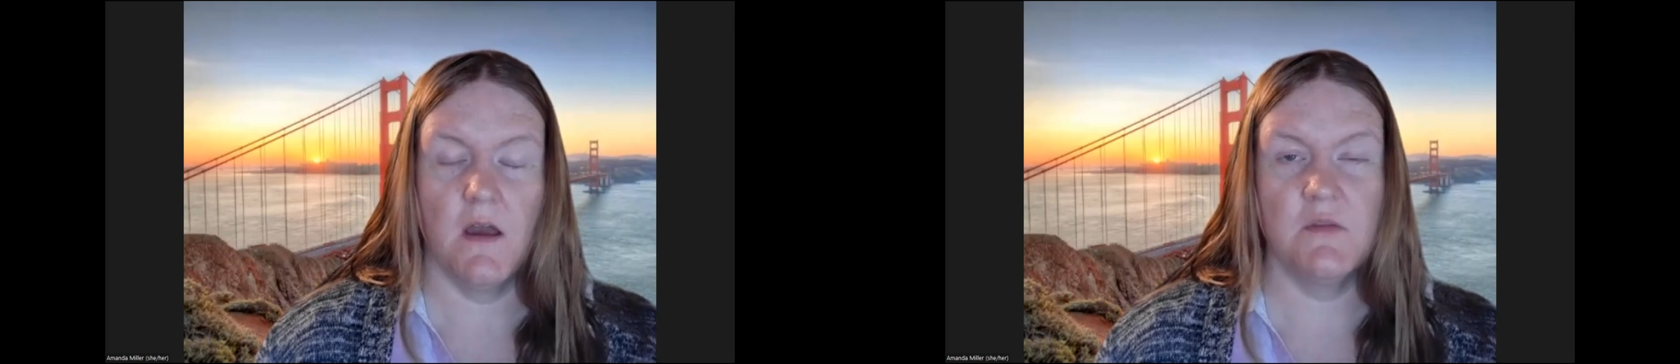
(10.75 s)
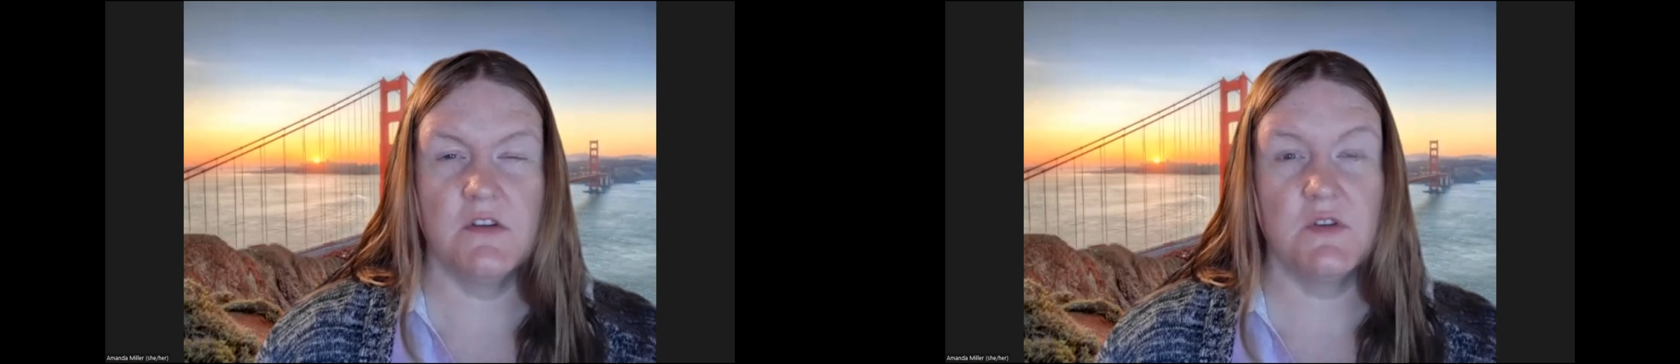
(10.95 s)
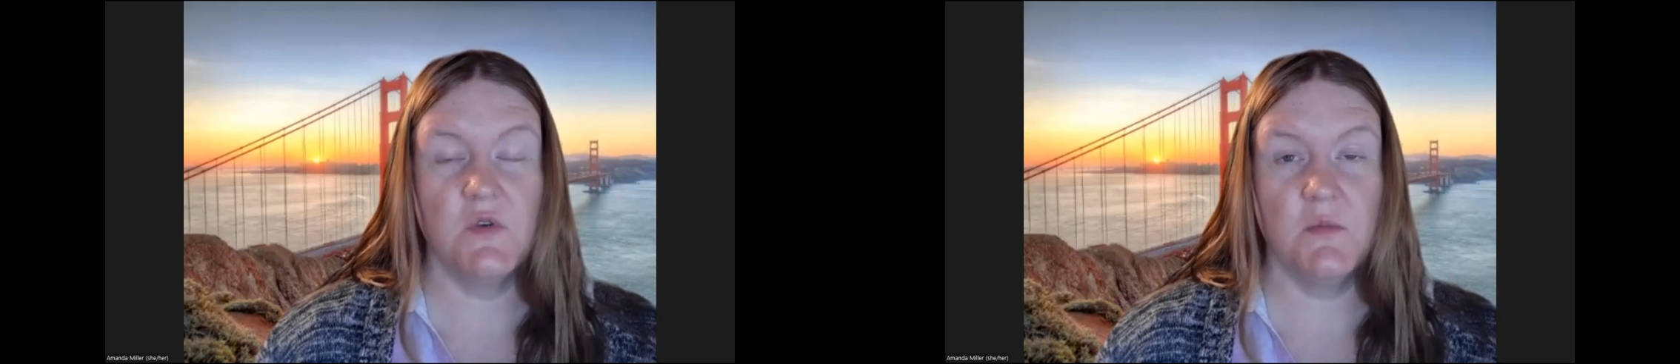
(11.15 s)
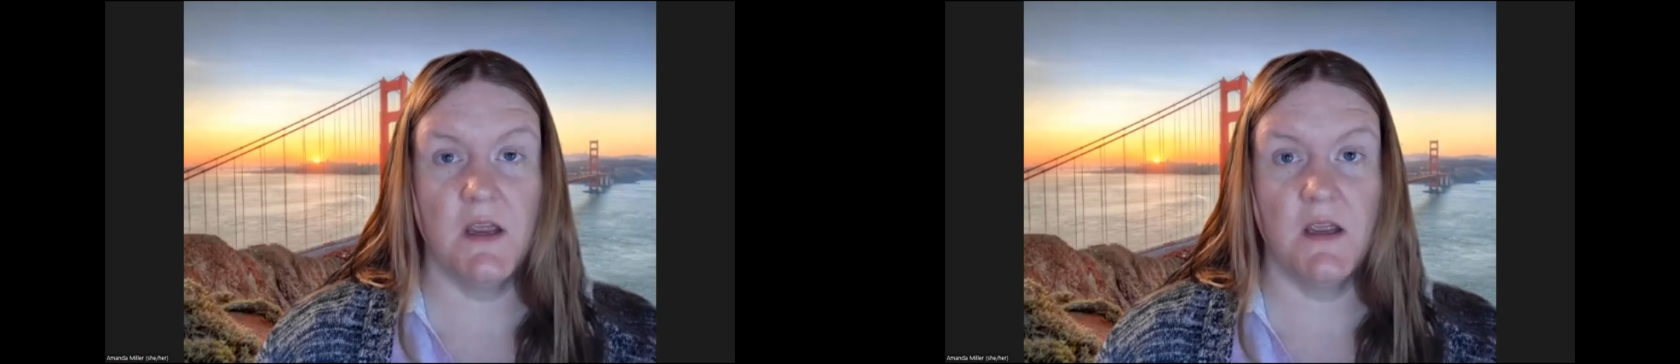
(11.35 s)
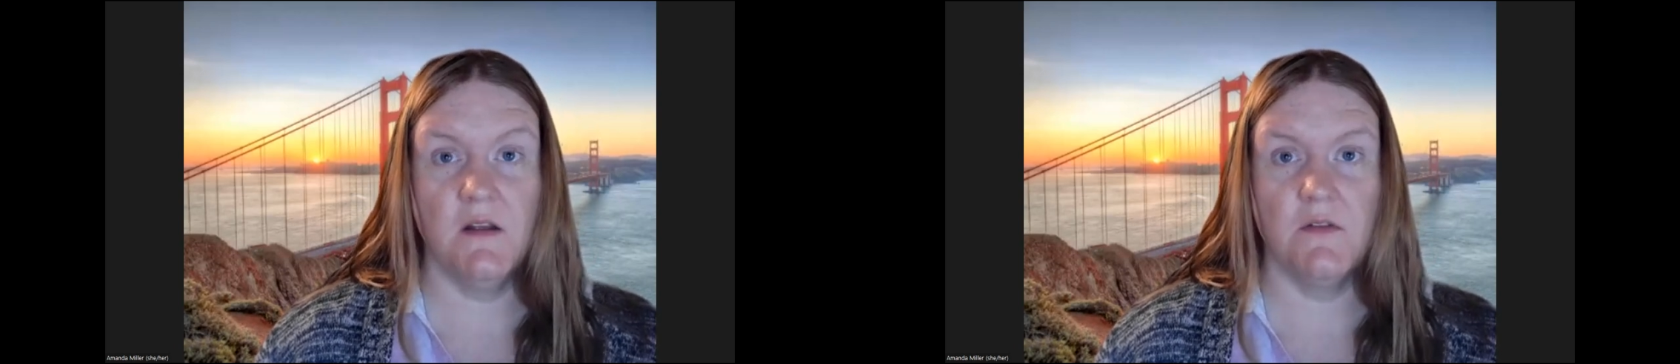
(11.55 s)
I'm
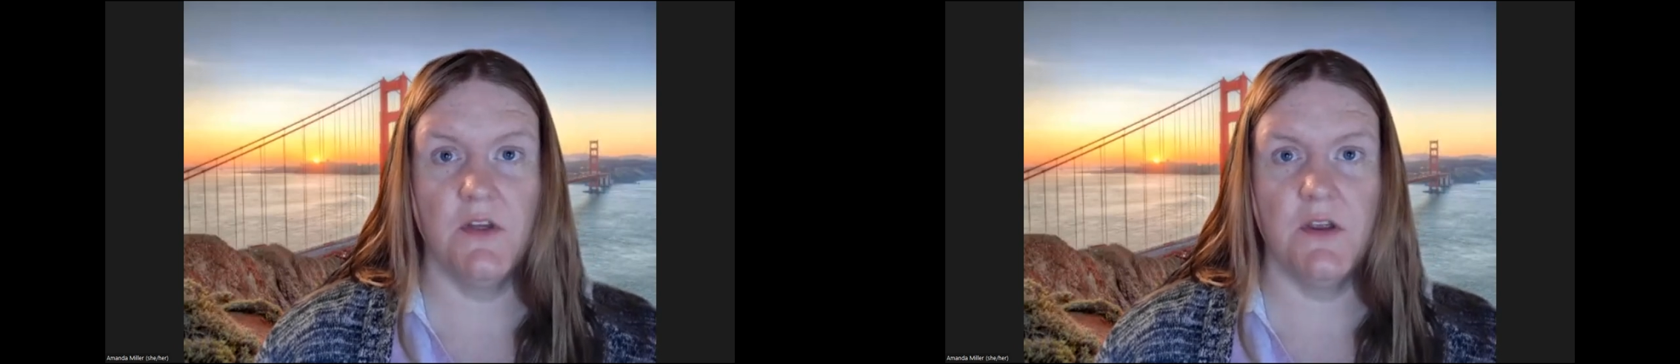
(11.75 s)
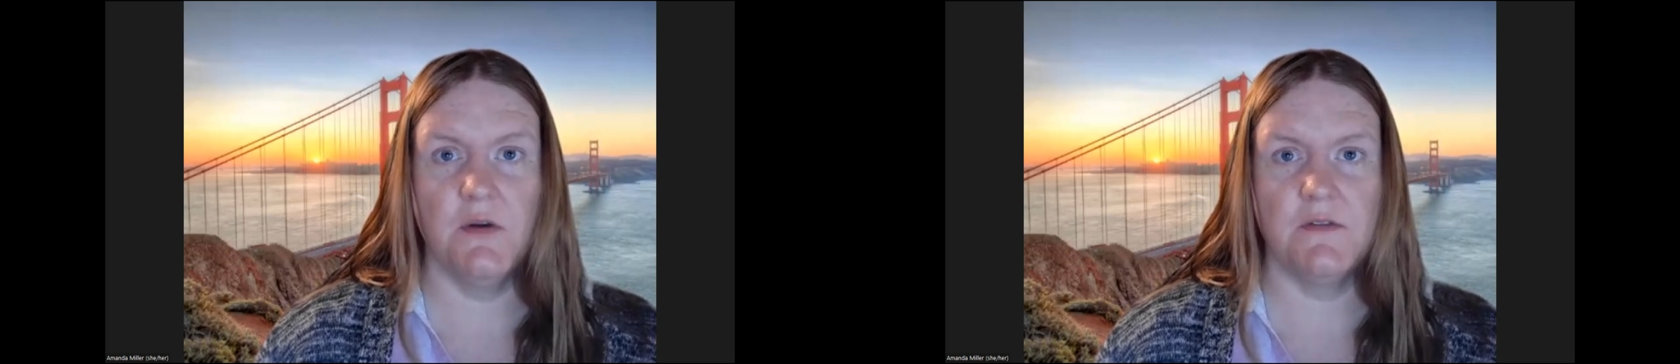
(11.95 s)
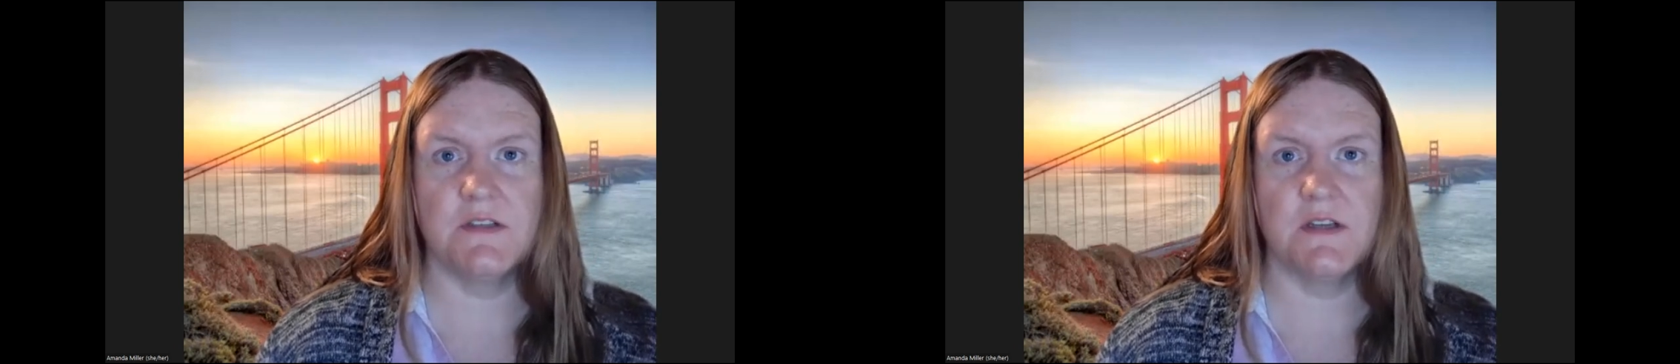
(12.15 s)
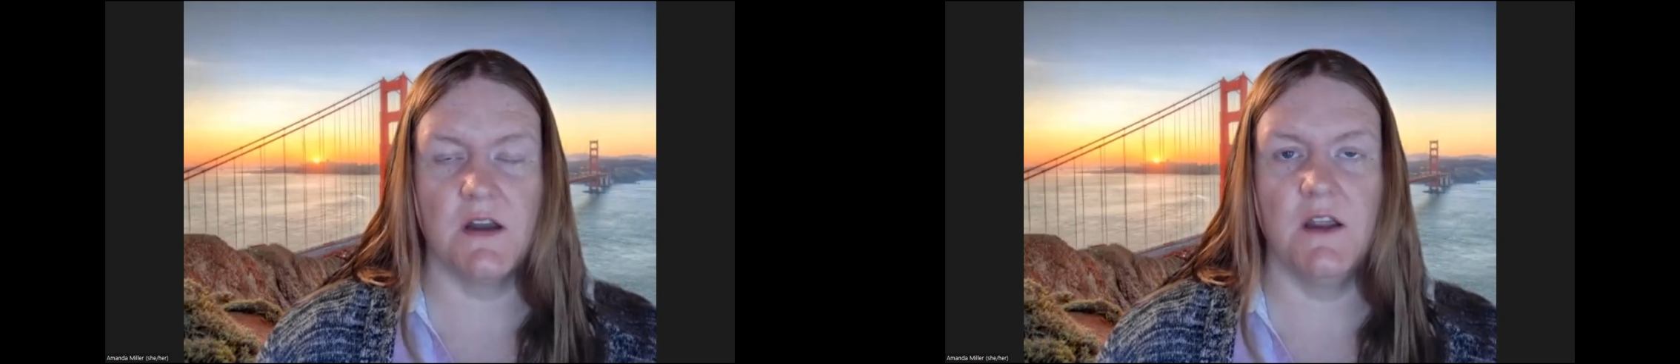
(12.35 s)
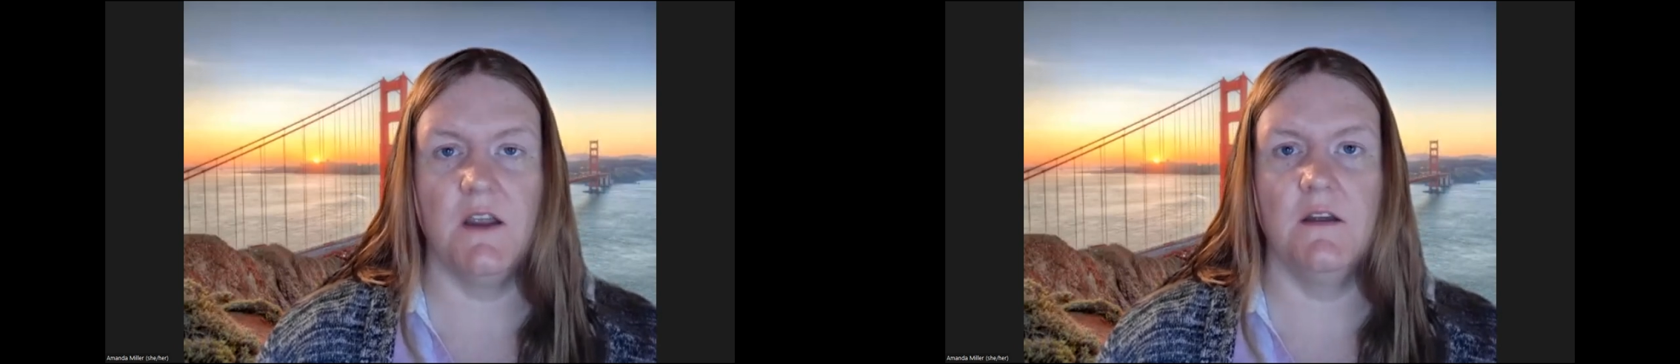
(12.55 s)
assuming that you have
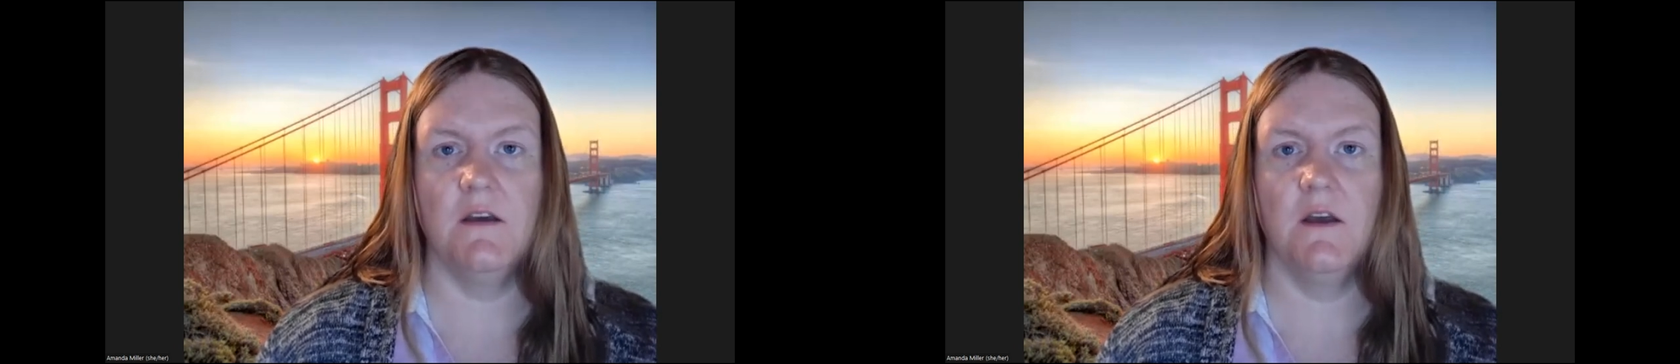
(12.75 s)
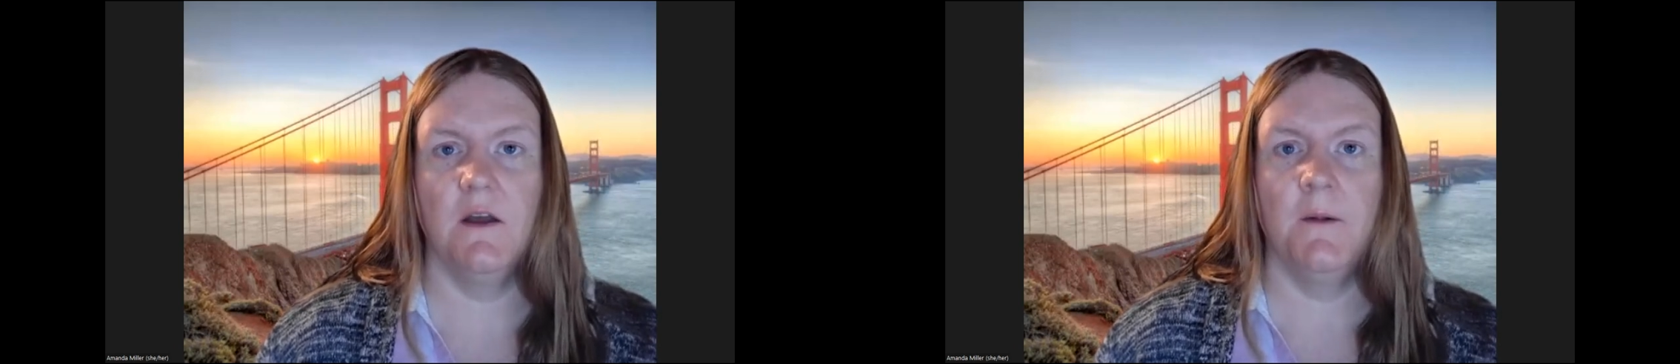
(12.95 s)
studied